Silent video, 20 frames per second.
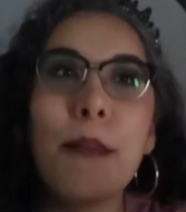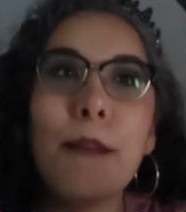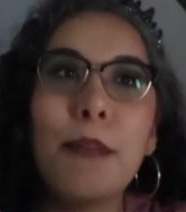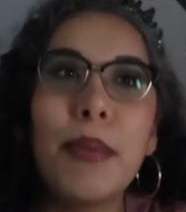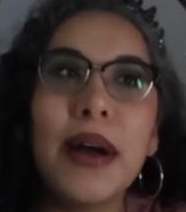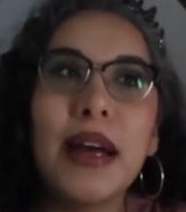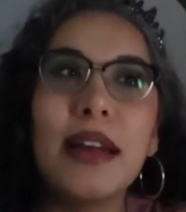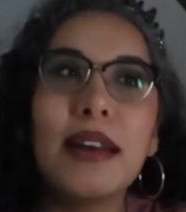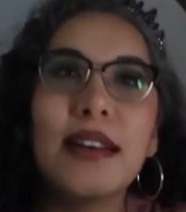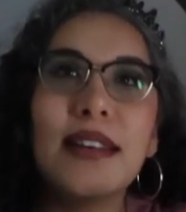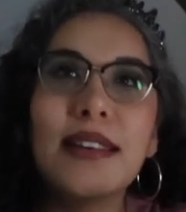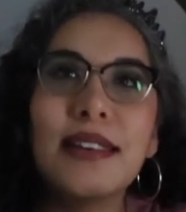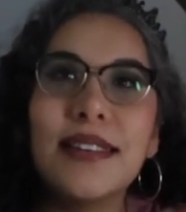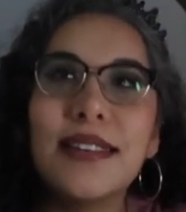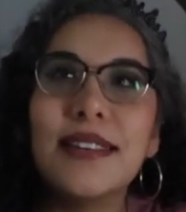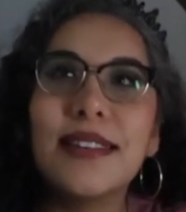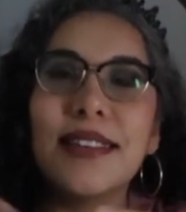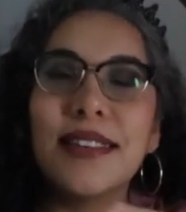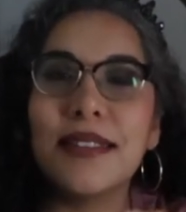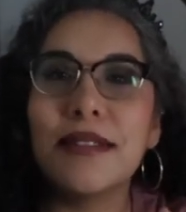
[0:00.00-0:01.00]
But
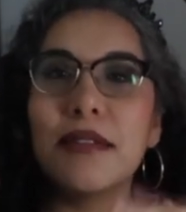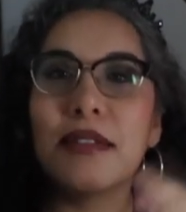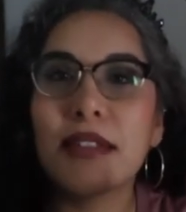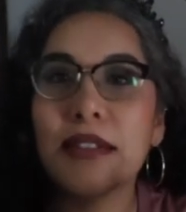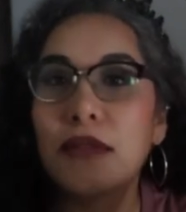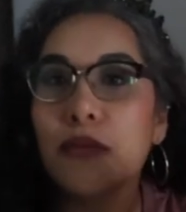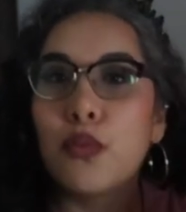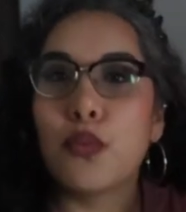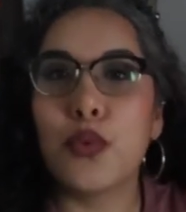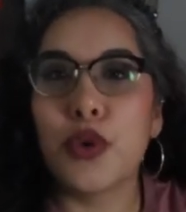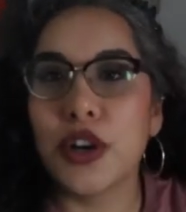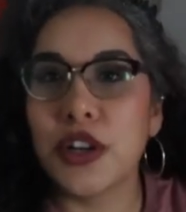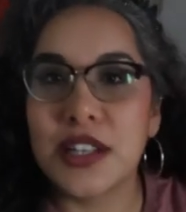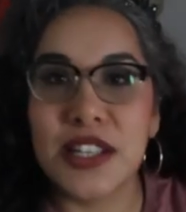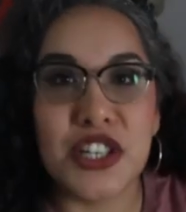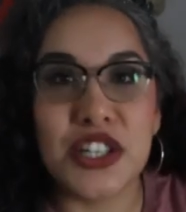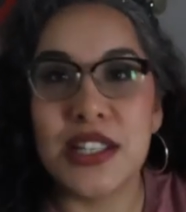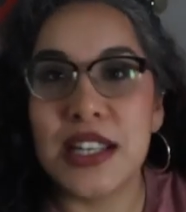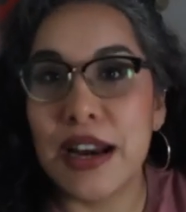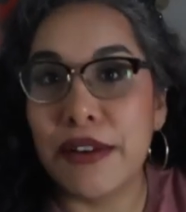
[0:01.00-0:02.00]
we're
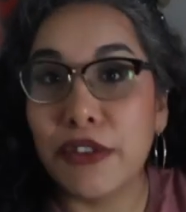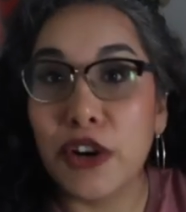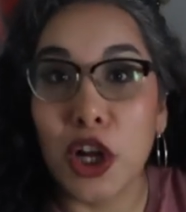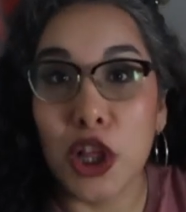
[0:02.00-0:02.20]
just never